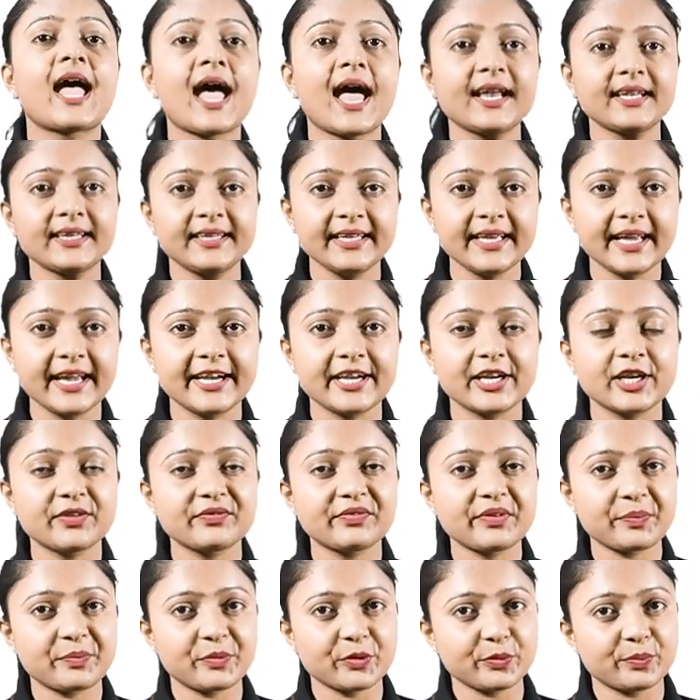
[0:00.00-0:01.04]
At the end
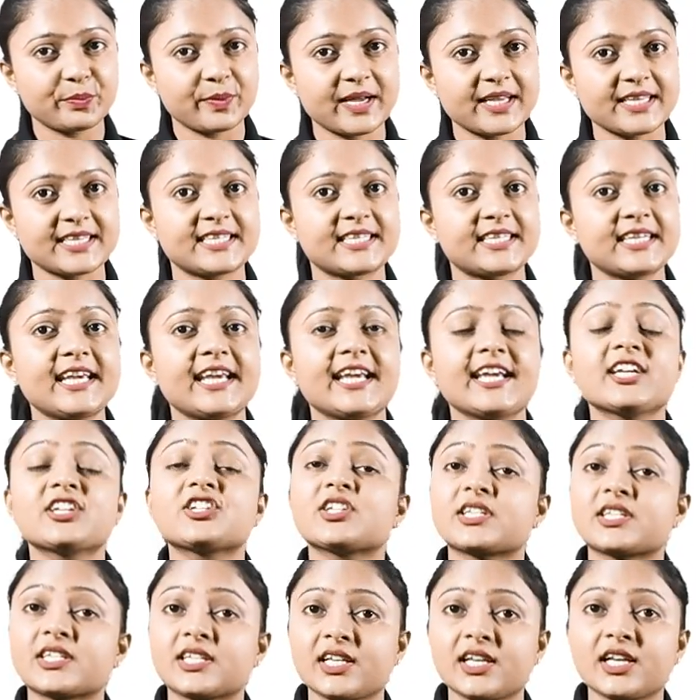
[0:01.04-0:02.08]
of the pupa stage,
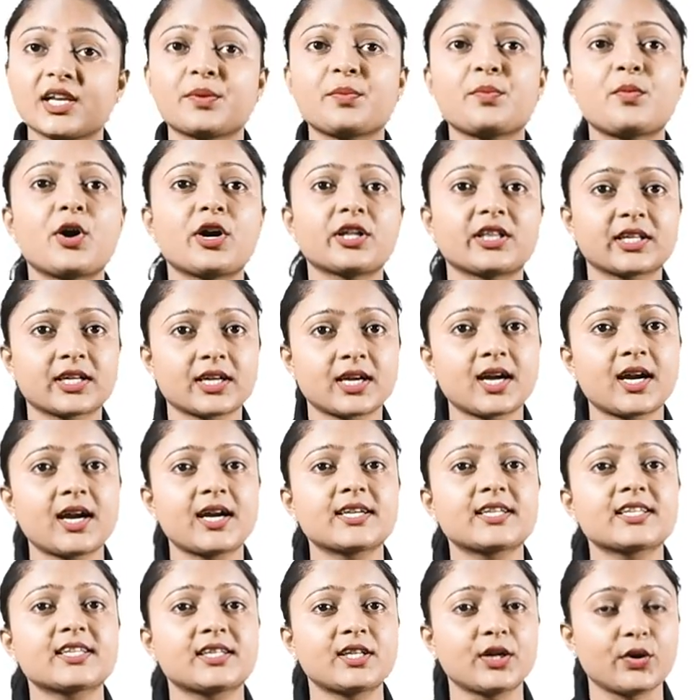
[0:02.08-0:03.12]
the silk moth
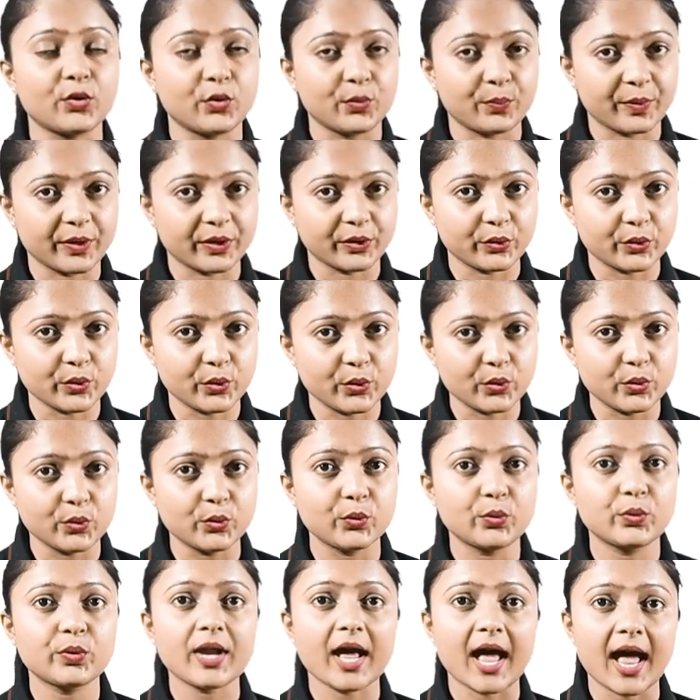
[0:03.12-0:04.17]
cuts the open
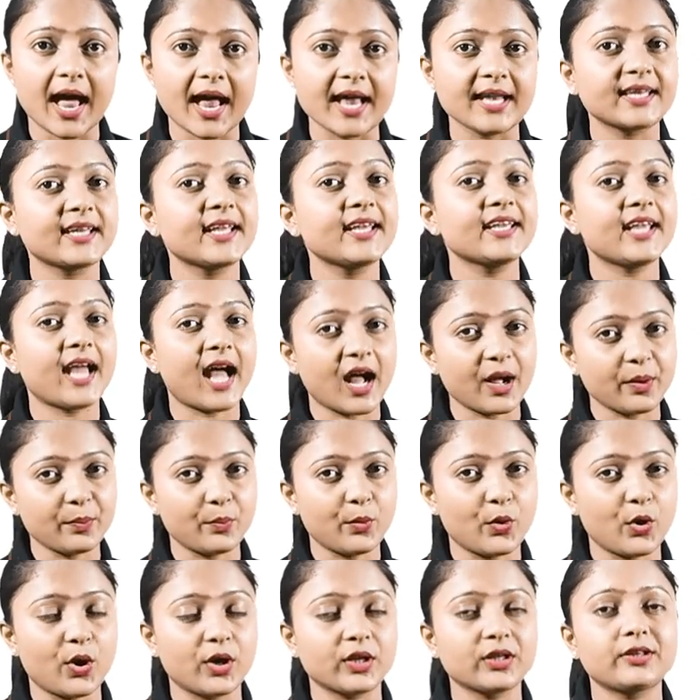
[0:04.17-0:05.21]
cocoon and the young
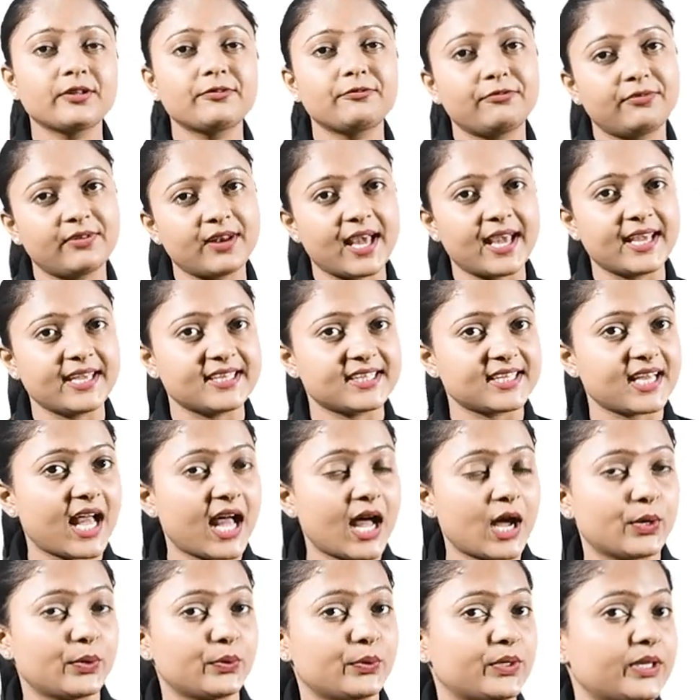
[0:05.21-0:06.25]
moth flies
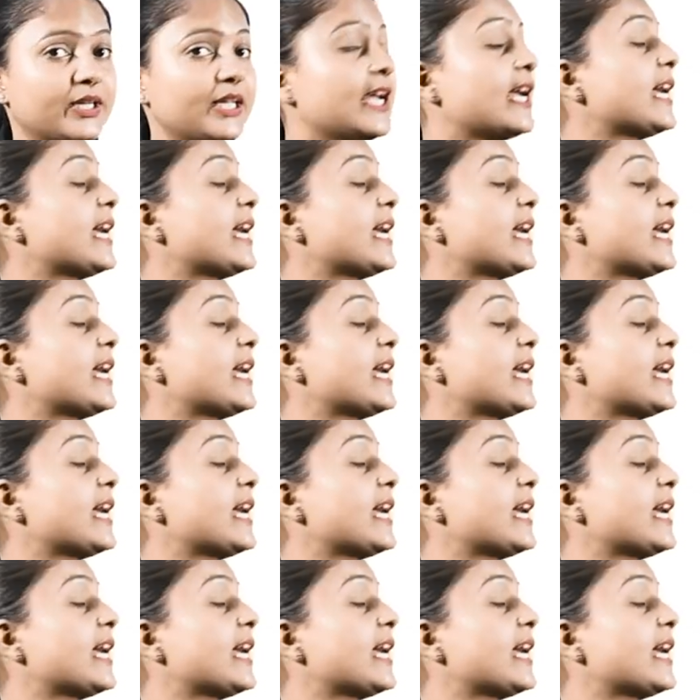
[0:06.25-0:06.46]
out.